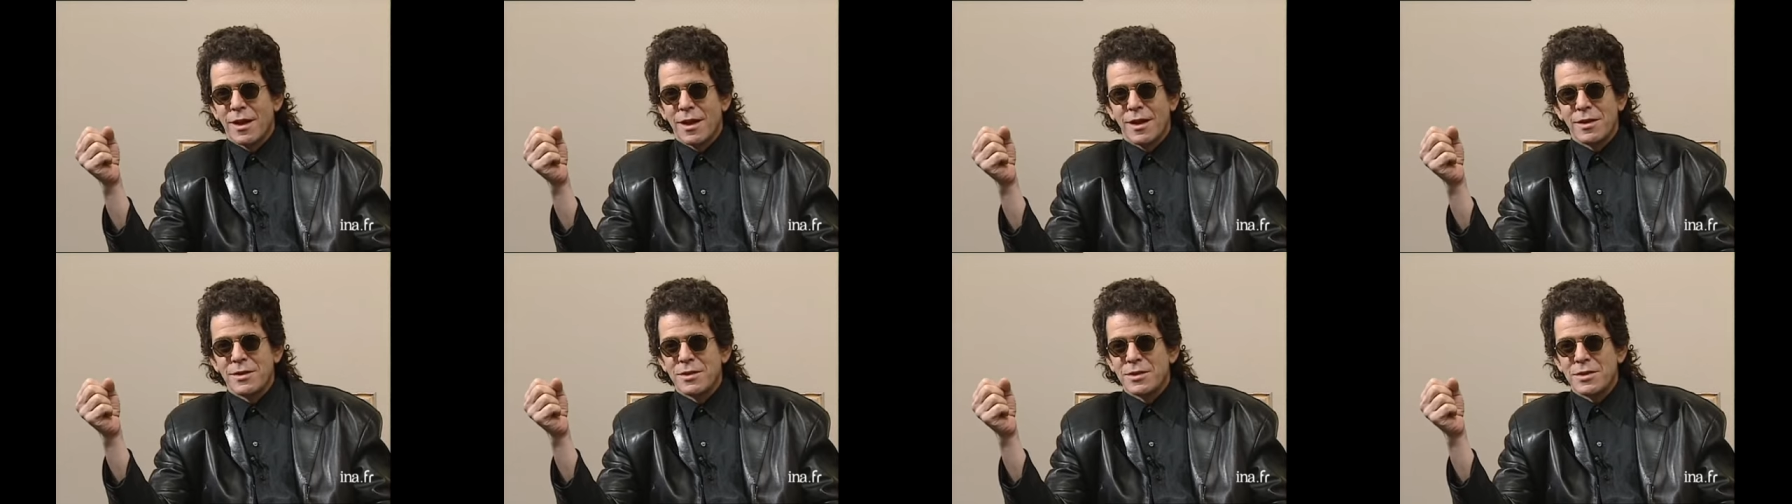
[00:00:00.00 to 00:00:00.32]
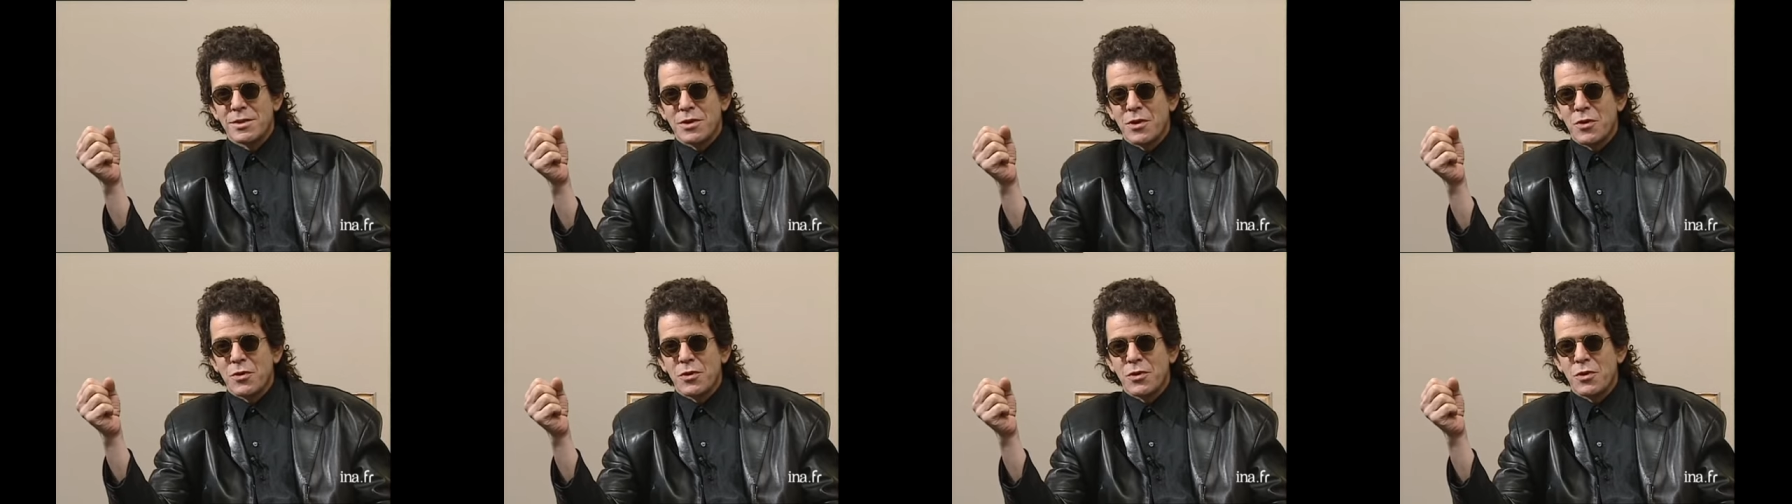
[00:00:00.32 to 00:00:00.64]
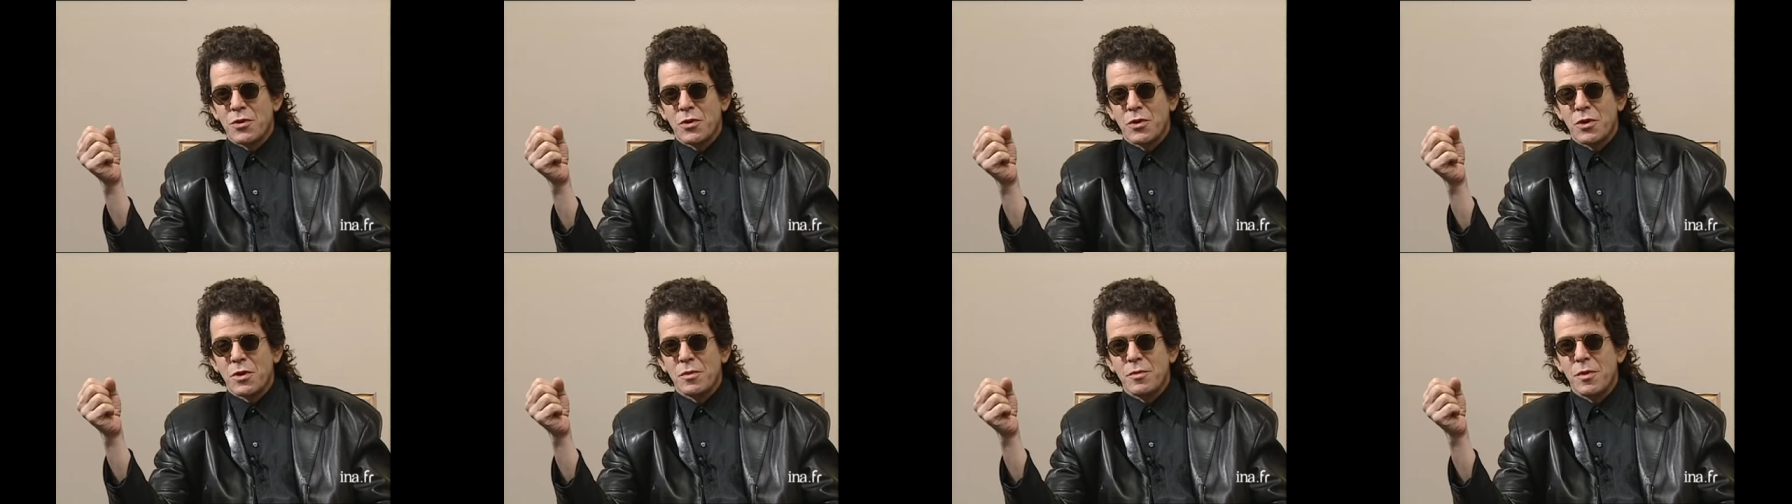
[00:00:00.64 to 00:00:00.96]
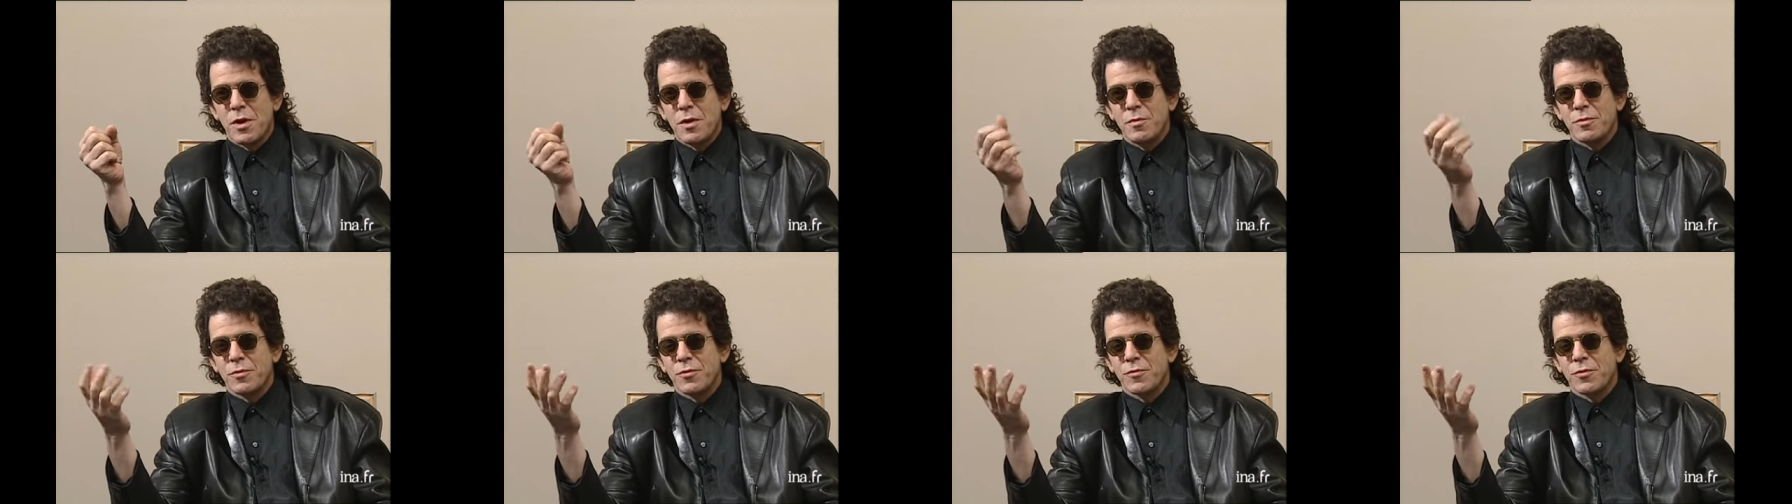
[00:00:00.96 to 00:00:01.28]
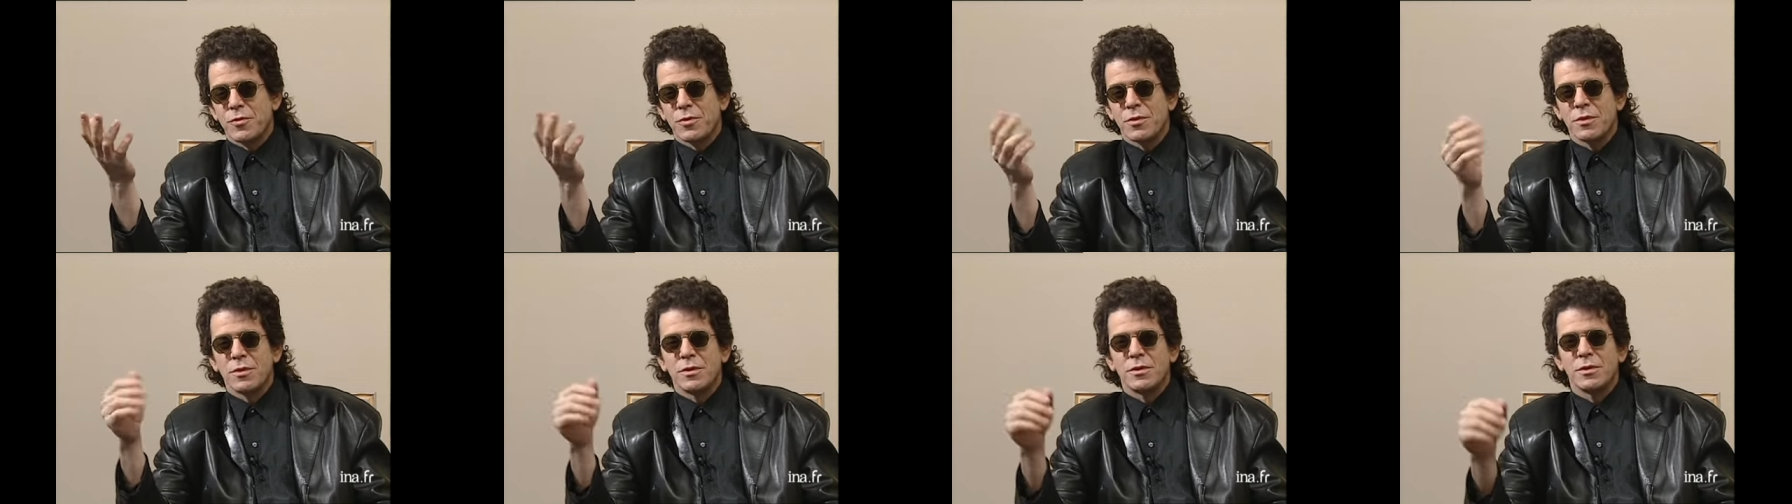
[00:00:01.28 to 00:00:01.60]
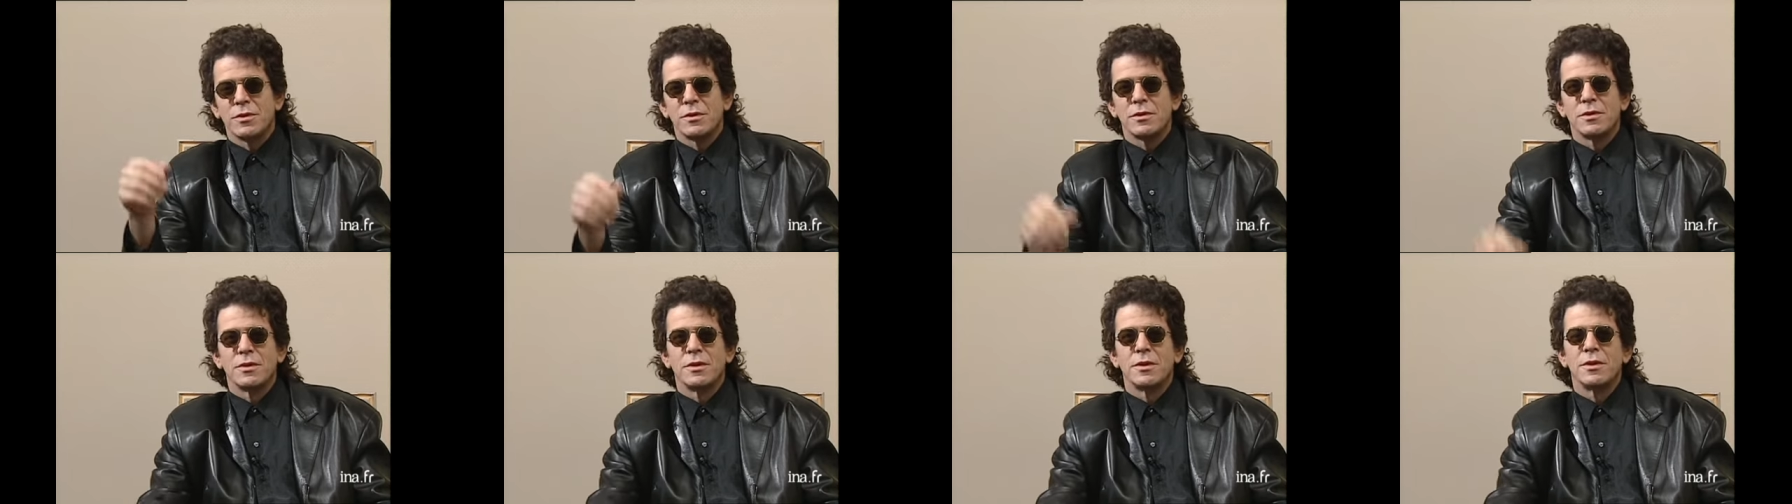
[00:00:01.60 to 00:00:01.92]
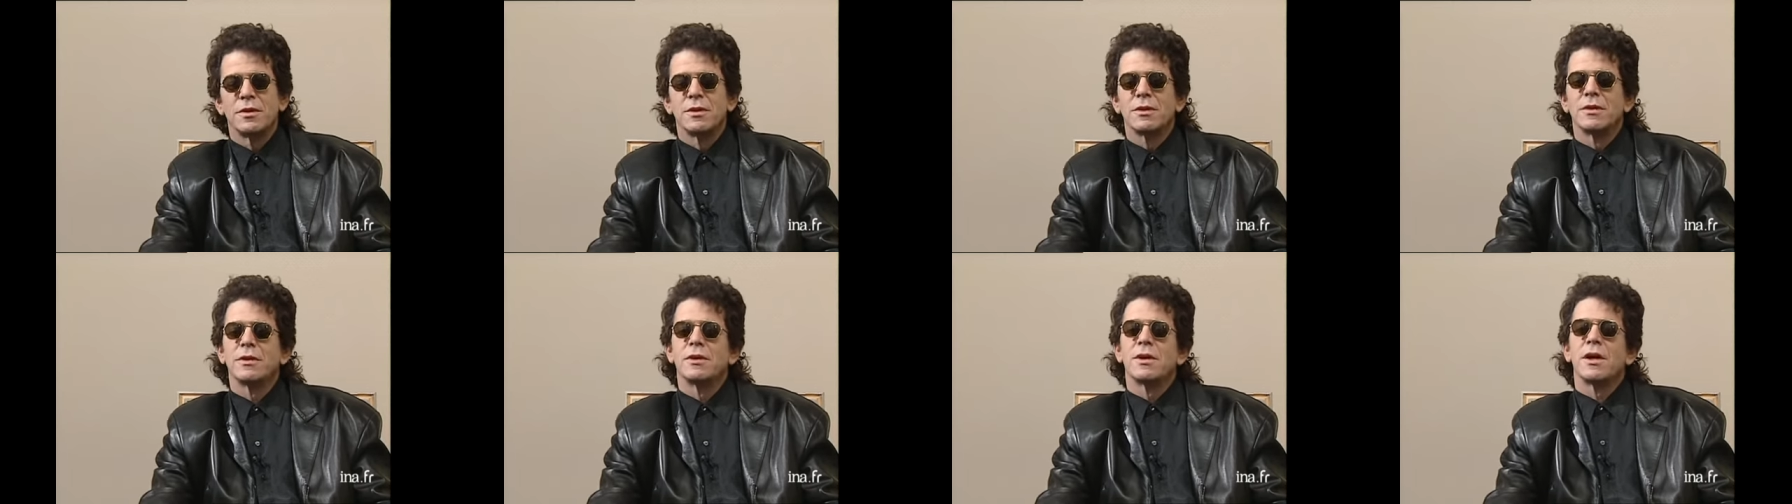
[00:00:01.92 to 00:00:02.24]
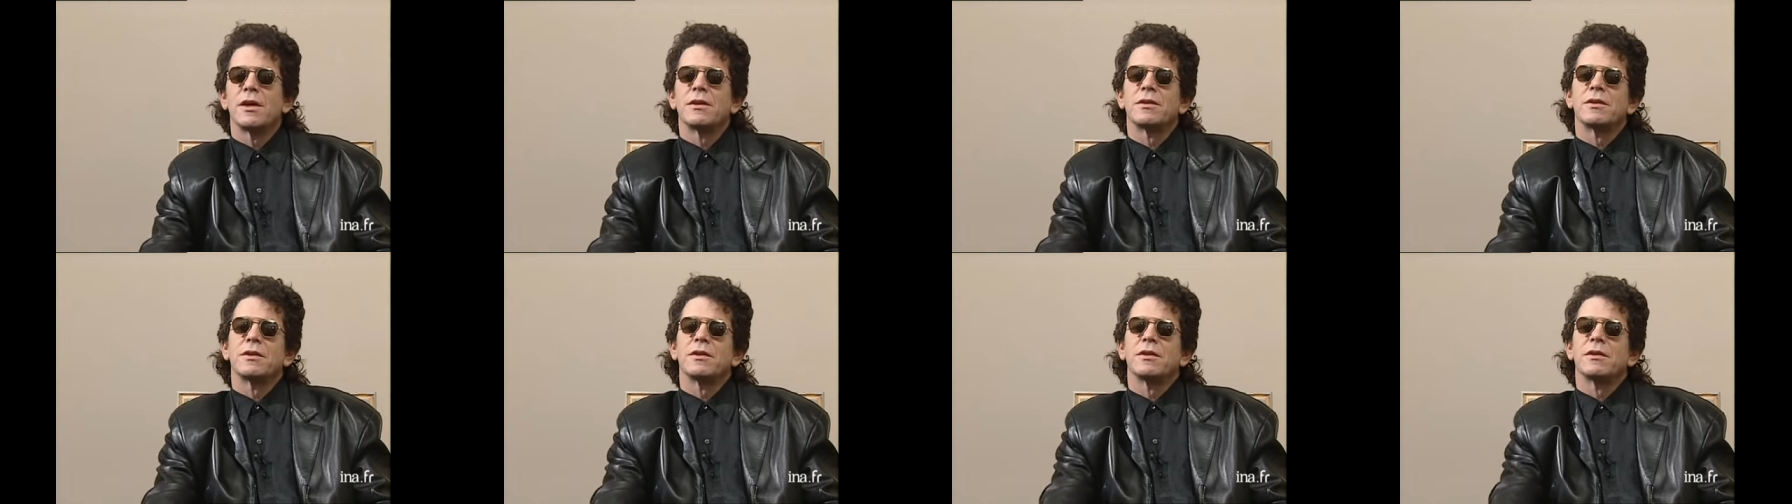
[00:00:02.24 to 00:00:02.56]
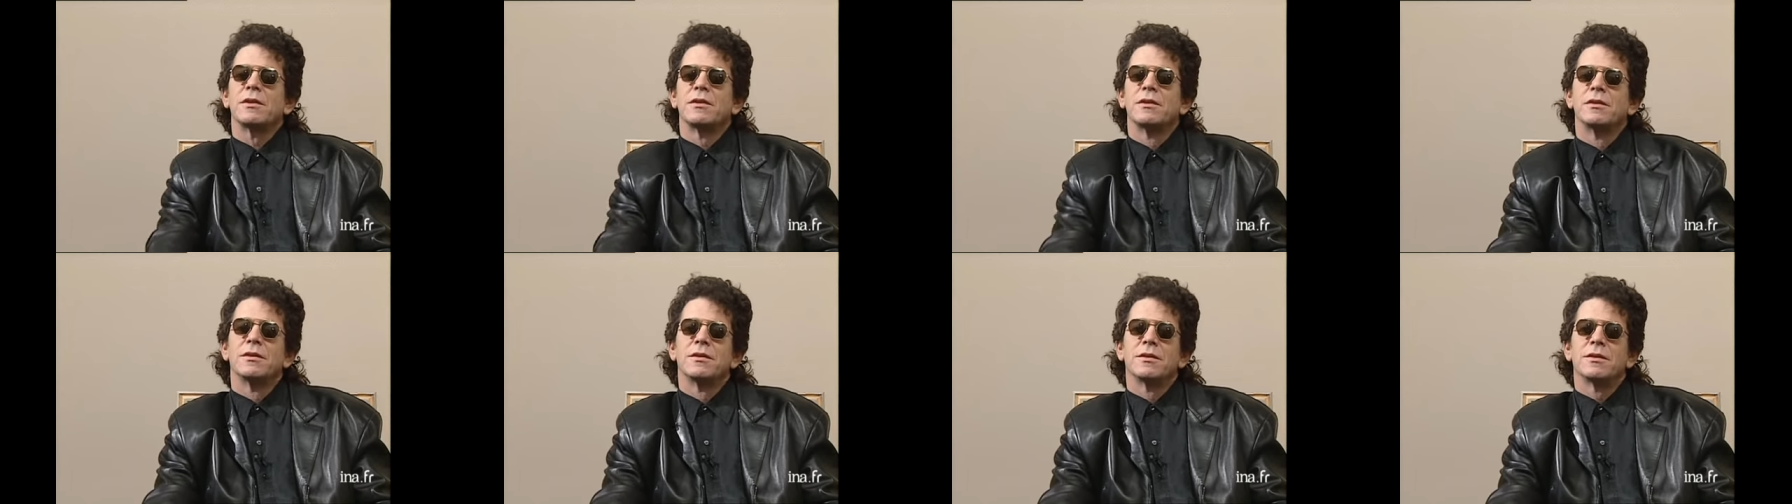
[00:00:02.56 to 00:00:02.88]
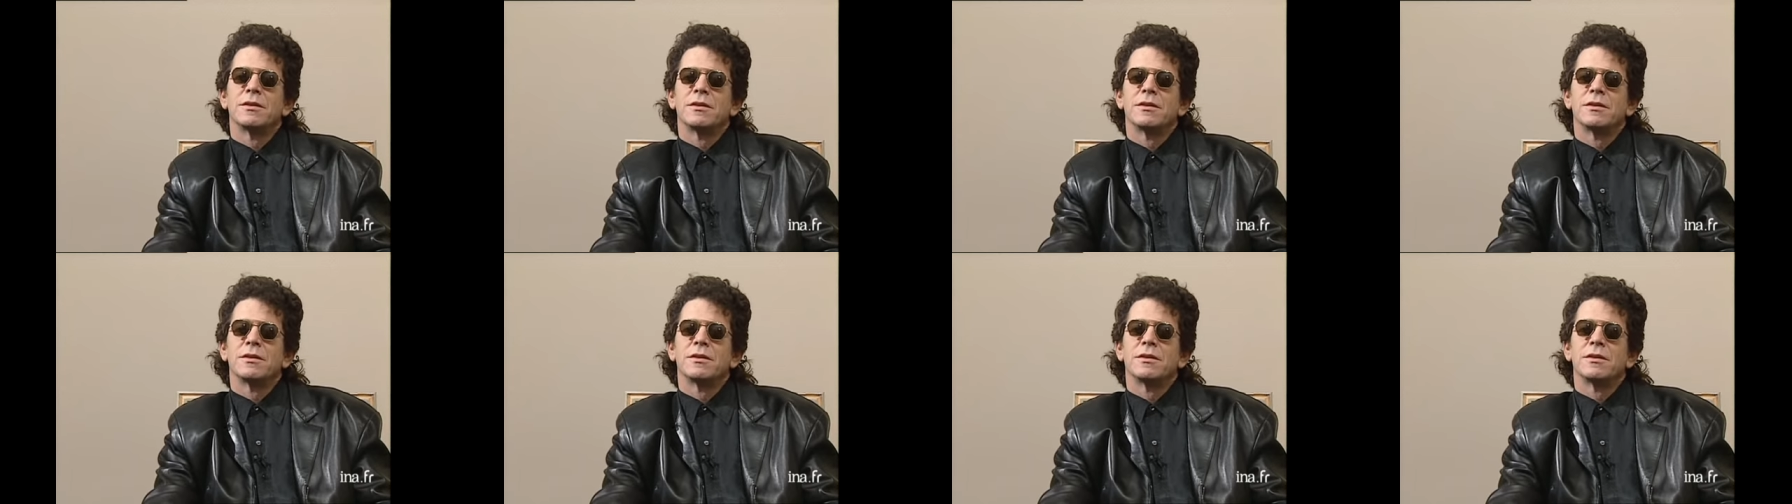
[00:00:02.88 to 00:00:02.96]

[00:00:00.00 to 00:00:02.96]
I just go to call him up. Uh, not there.